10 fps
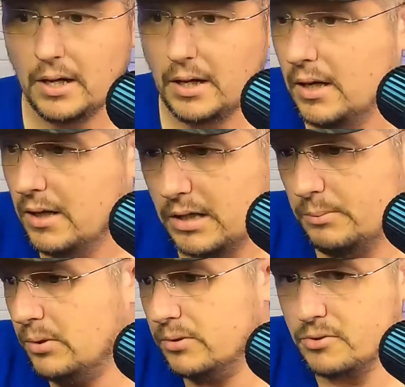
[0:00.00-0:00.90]

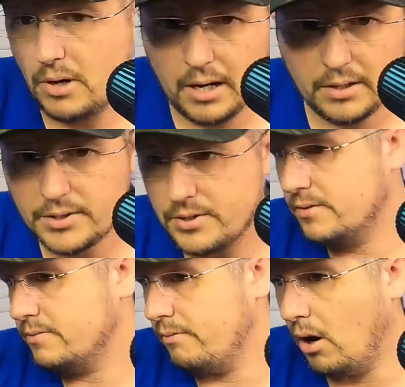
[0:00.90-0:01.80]
Computers crash,
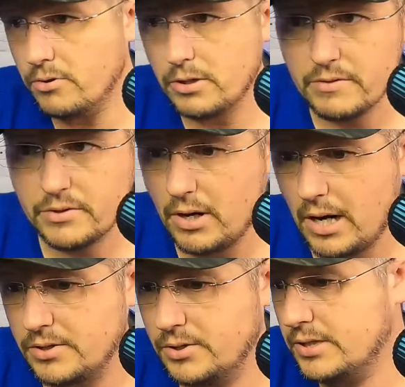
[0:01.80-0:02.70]
hard drives crash,
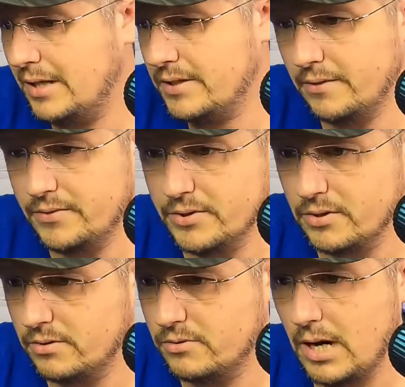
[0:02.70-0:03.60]
you save stuff to certain
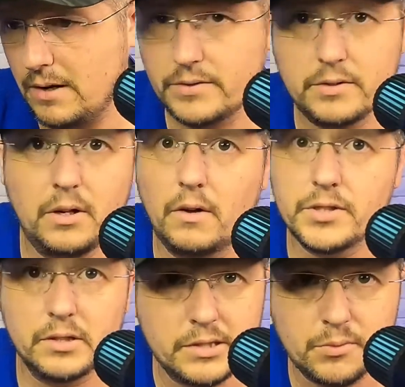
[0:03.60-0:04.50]
drives, and then all of a sudden
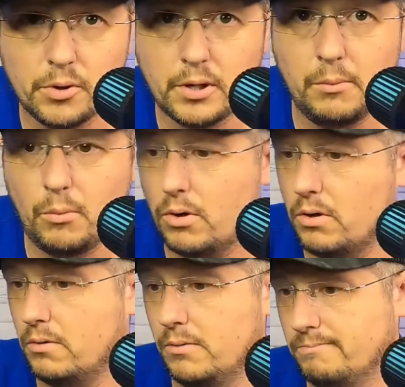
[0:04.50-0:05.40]
it doesn't work anymore.
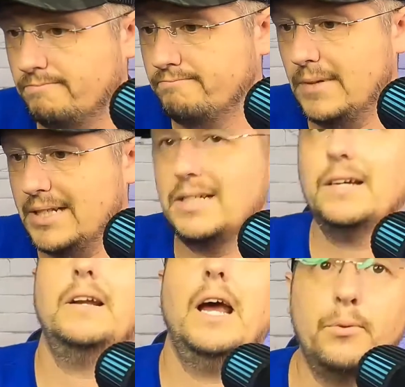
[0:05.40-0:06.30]
That's not going to
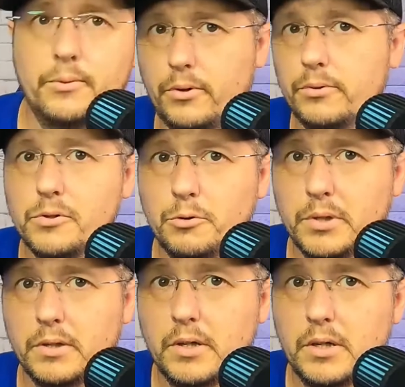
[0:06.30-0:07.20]
happen with YouTube.
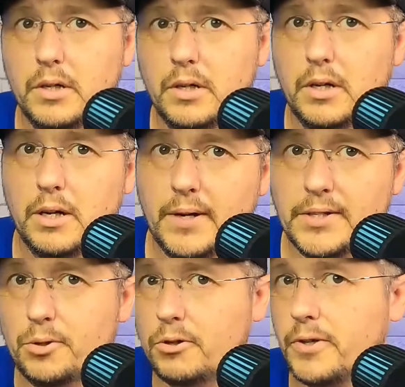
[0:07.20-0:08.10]
If I
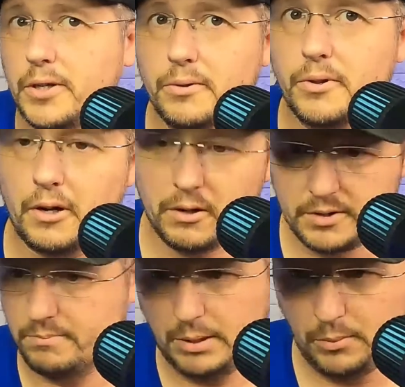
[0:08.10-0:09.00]
store a video there and
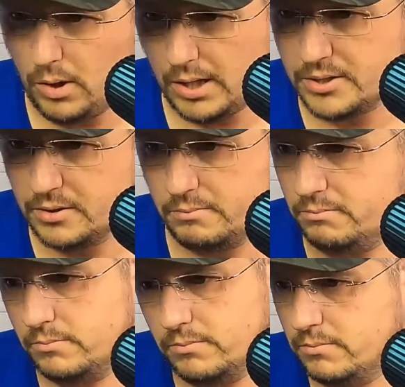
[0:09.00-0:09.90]
people watch it, and
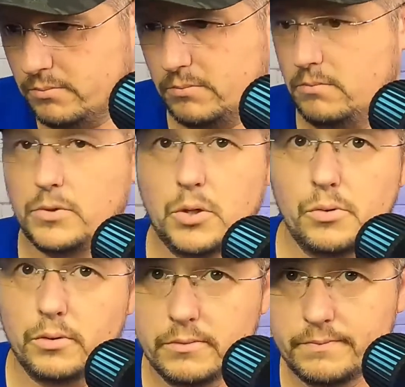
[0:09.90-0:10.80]

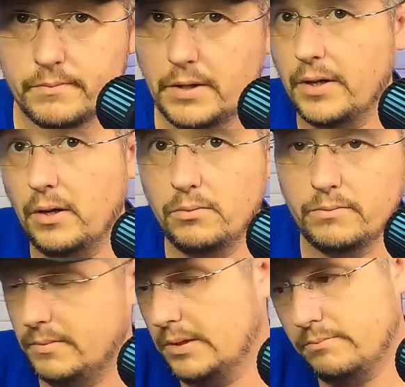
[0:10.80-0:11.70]
cool. If they don't,
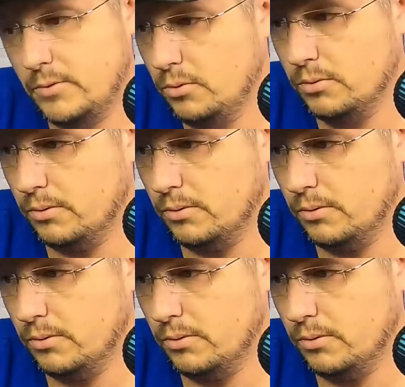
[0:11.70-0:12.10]
then cool.